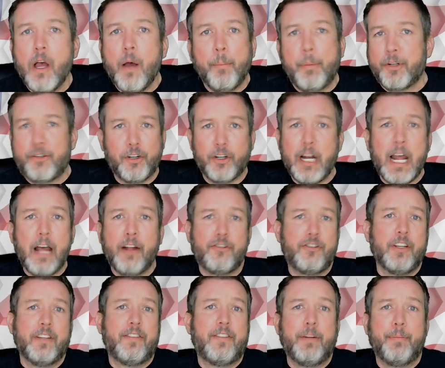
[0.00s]
but turn out
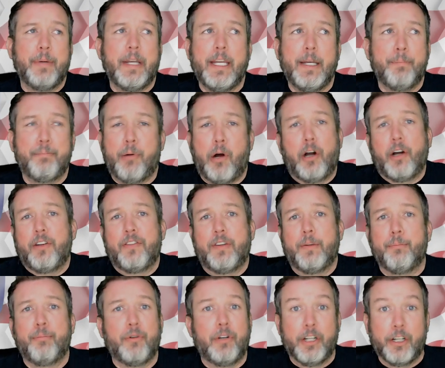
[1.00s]
just to be
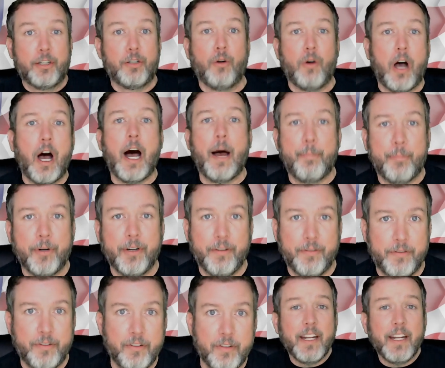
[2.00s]
partisan political operatives.